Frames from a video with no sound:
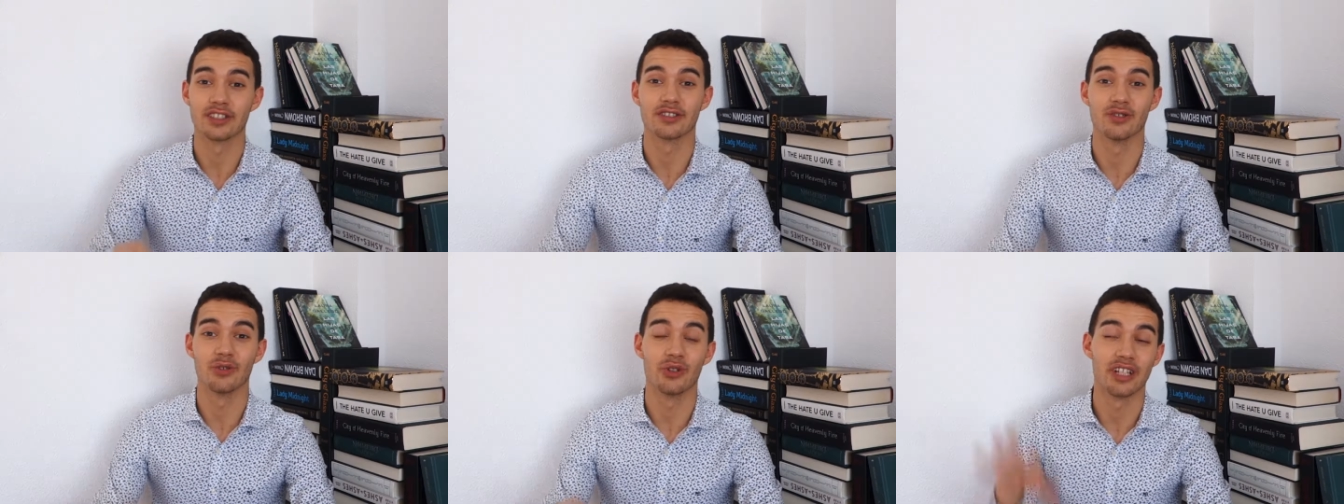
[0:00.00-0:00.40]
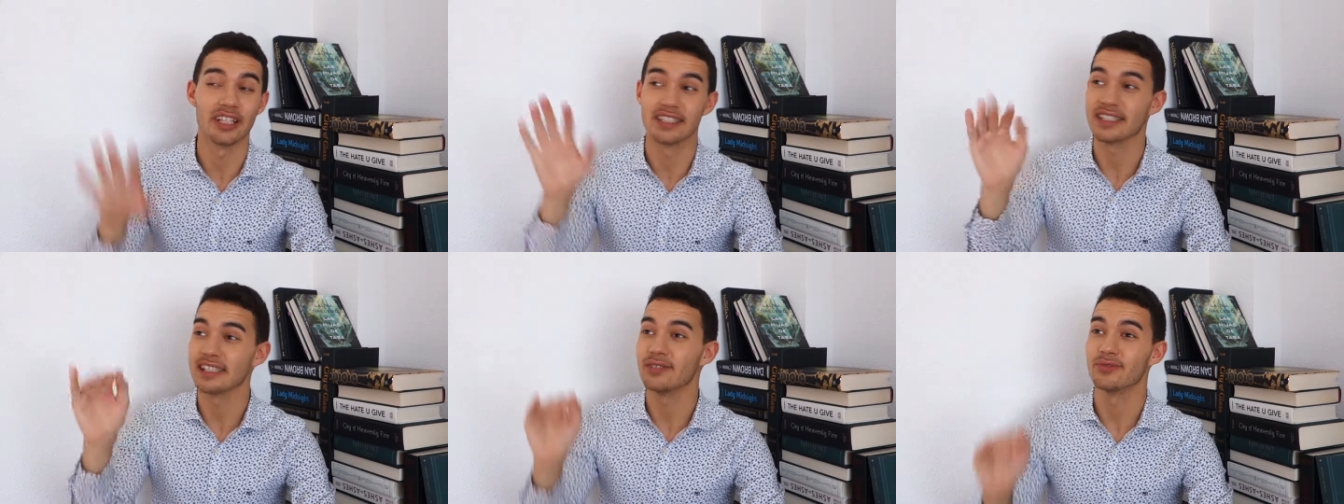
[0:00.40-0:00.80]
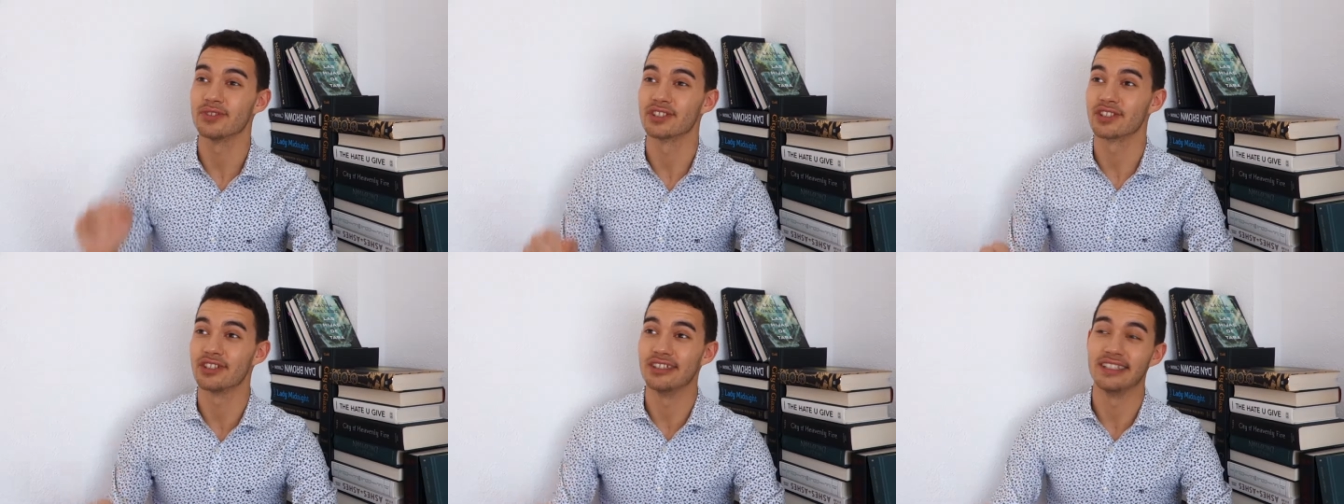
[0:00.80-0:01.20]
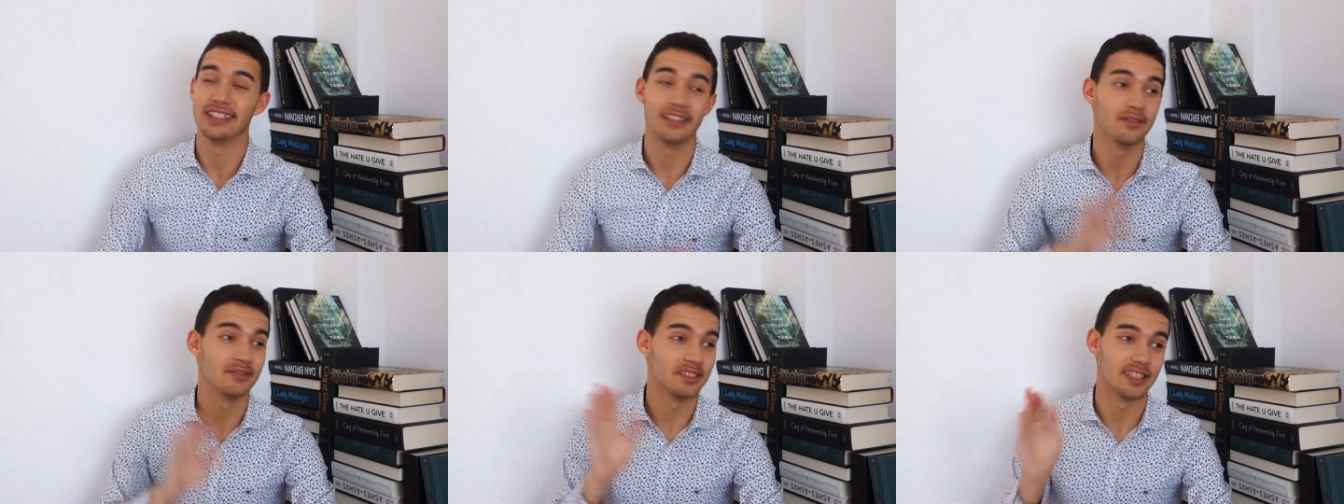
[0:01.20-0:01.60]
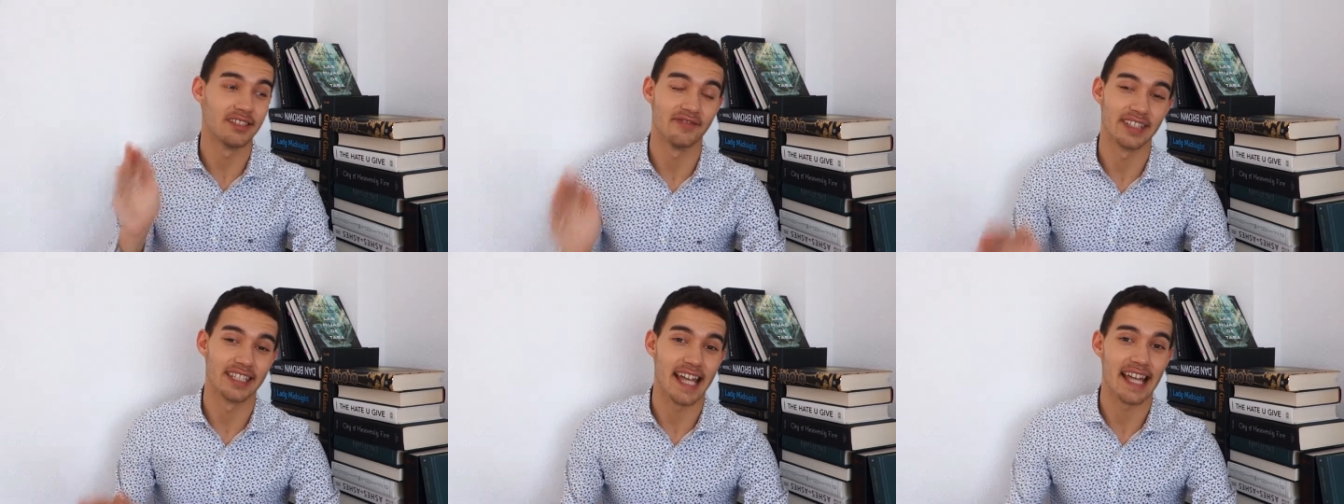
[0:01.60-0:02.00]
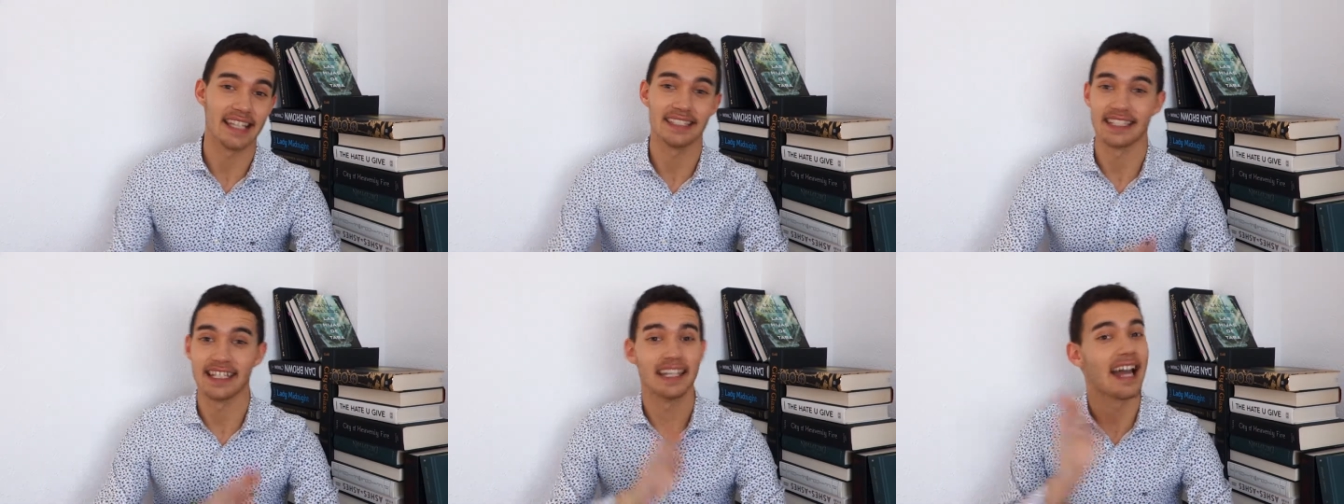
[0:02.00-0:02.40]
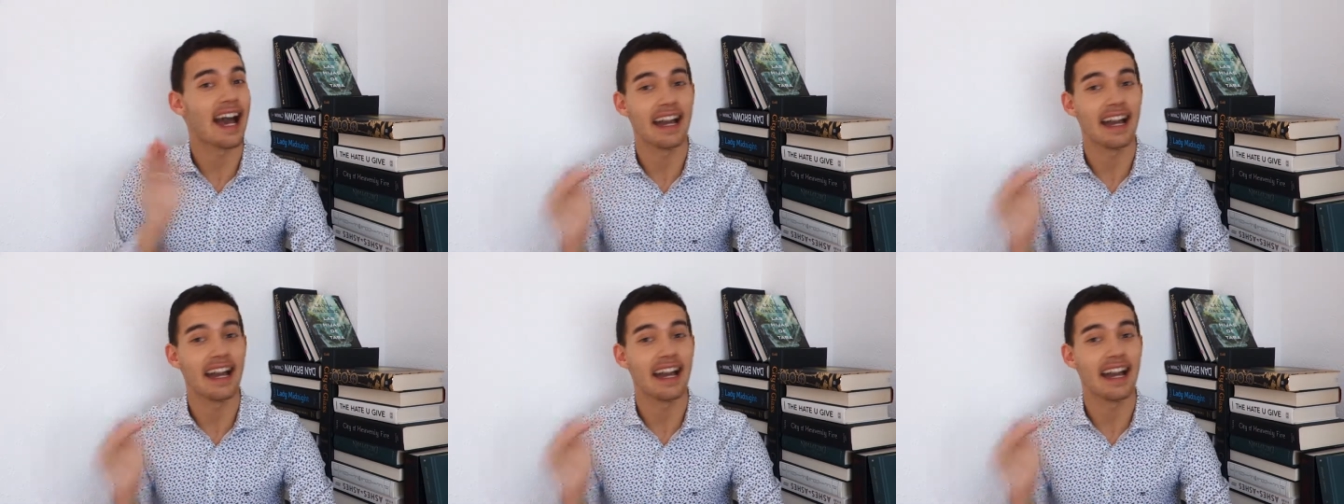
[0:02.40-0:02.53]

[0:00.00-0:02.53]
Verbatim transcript: It glorious. It was good. It was just fantastic.